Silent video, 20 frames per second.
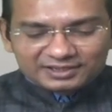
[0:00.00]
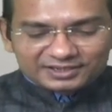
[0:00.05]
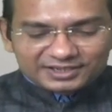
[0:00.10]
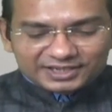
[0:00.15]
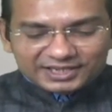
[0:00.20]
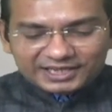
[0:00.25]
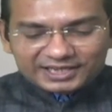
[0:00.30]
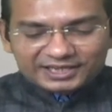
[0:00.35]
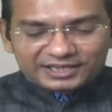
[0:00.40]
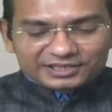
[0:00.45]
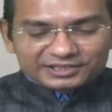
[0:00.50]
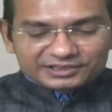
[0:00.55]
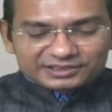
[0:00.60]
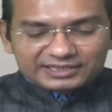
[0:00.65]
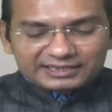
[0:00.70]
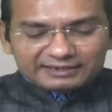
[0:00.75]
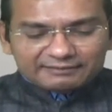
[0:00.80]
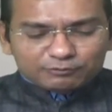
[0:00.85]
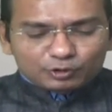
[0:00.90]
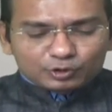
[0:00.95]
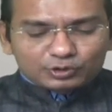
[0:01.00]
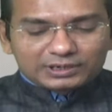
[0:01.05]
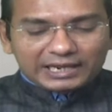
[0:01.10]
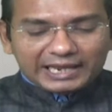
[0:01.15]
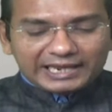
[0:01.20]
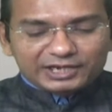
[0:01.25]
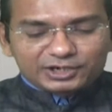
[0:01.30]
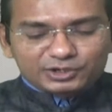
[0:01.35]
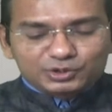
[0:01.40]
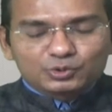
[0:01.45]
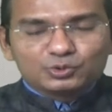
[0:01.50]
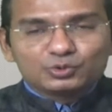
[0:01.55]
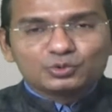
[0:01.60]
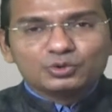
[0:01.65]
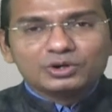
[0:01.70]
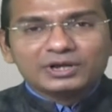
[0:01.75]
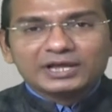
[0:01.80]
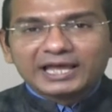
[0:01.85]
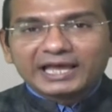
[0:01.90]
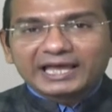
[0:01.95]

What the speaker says: okay, they would like to